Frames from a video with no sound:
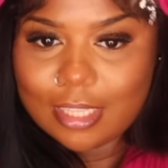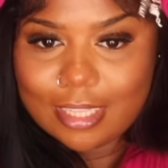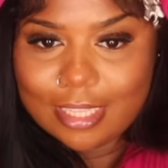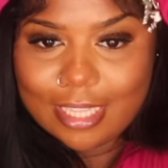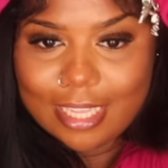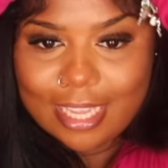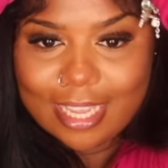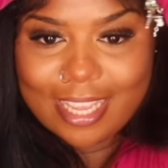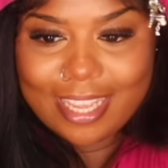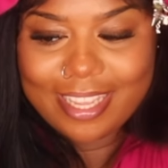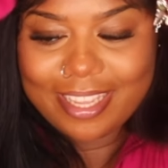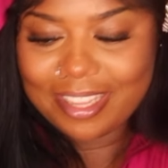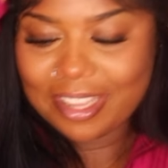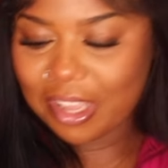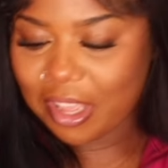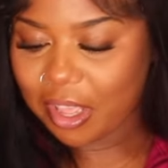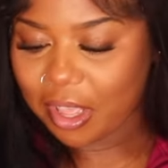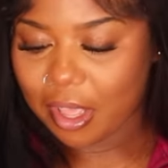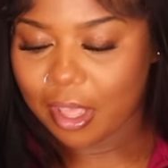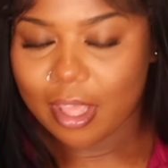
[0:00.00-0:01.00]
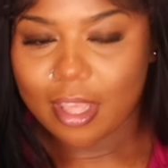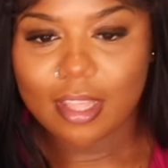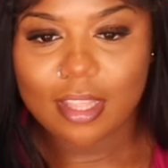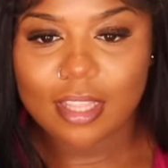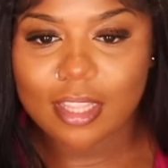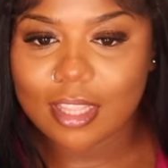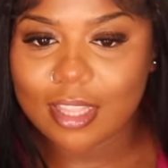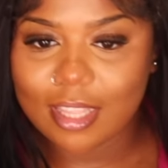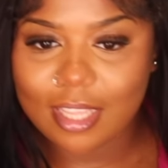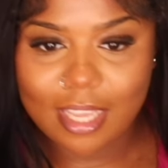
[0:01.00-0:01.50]
The,
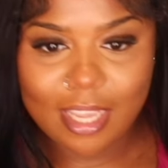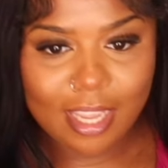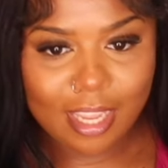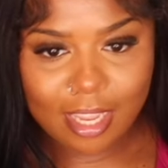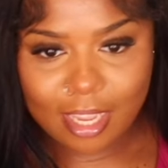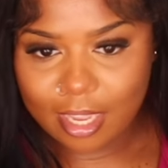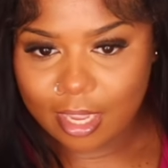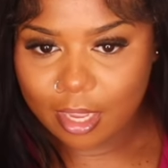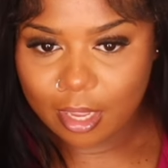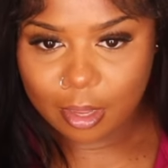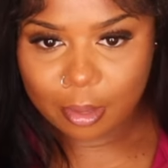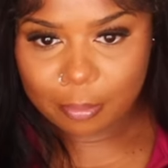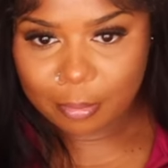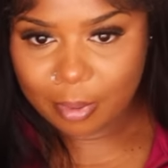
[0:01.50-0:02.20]
the,